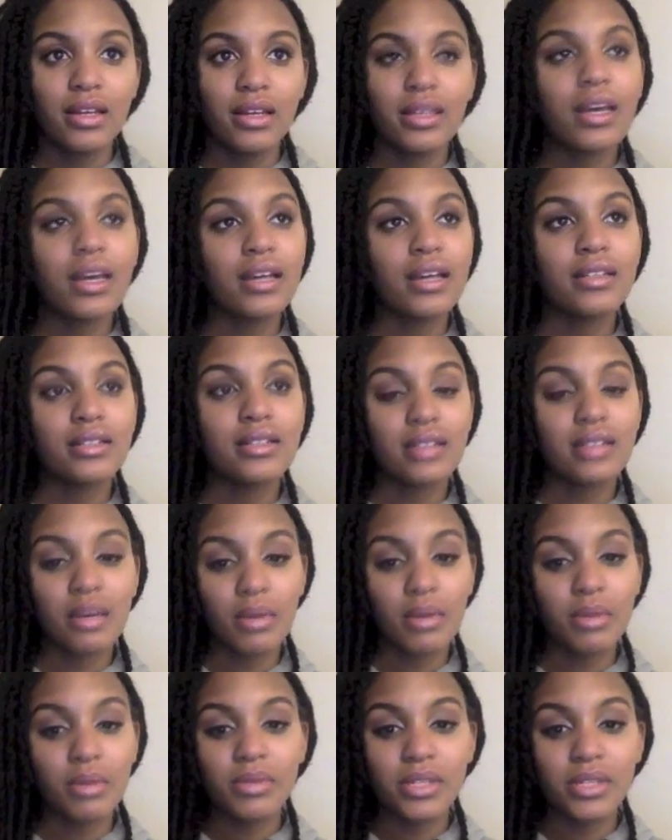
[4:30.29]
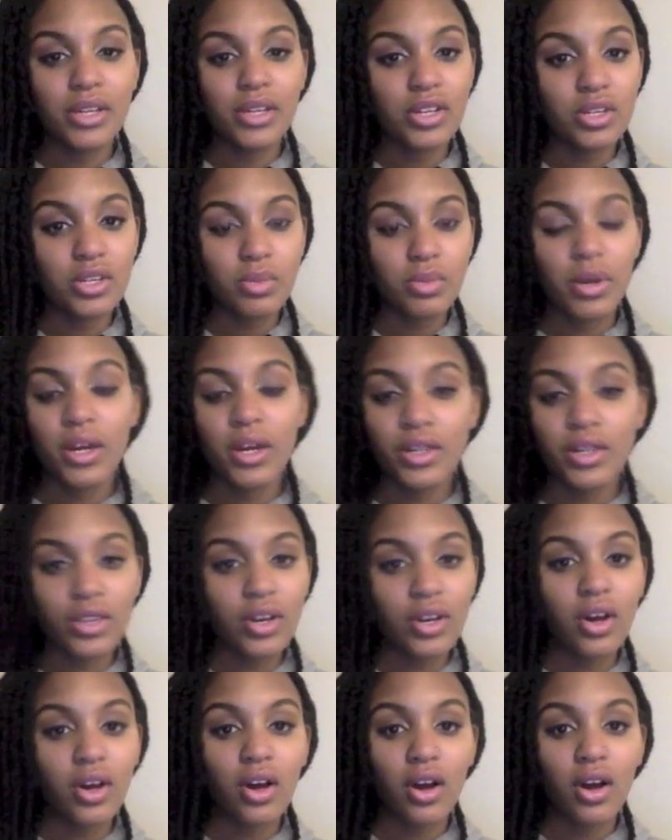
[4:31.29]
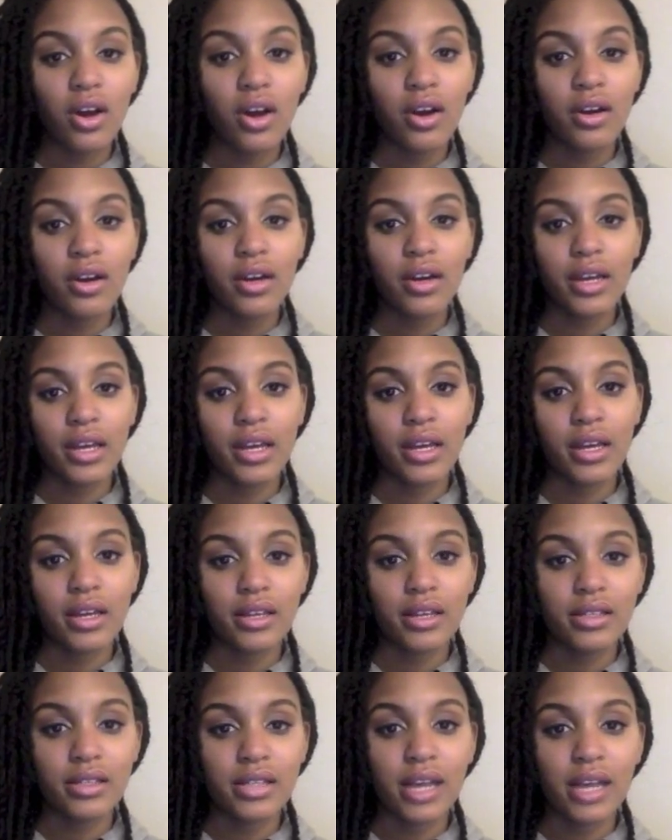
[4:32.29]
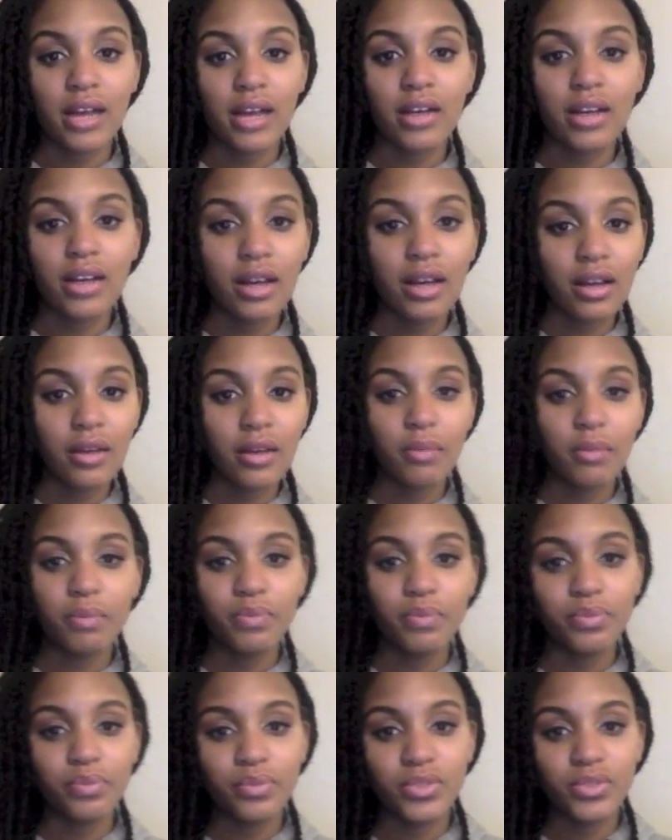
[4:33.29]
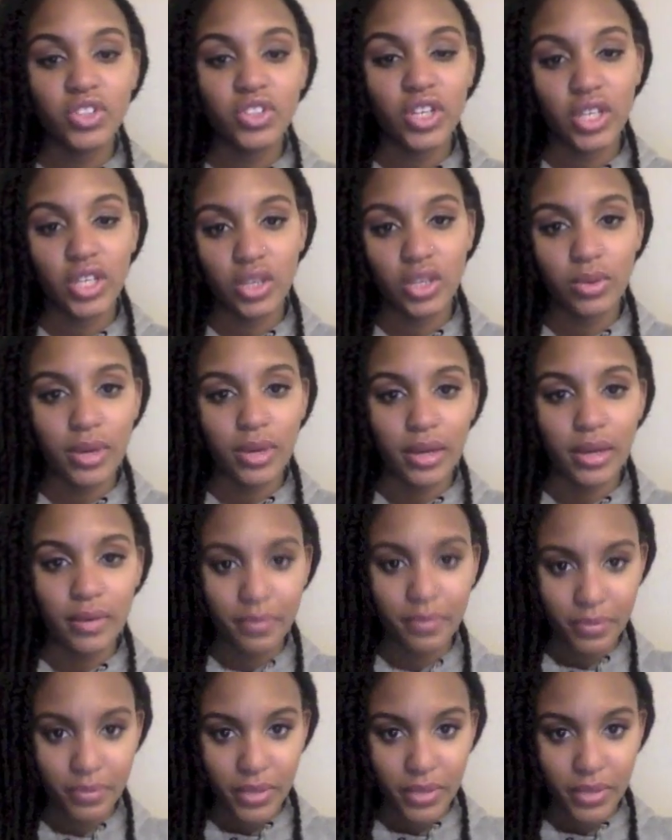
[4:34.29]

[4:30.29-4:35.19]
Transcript: yes, come upstairs, park the car, and I'll come check you in.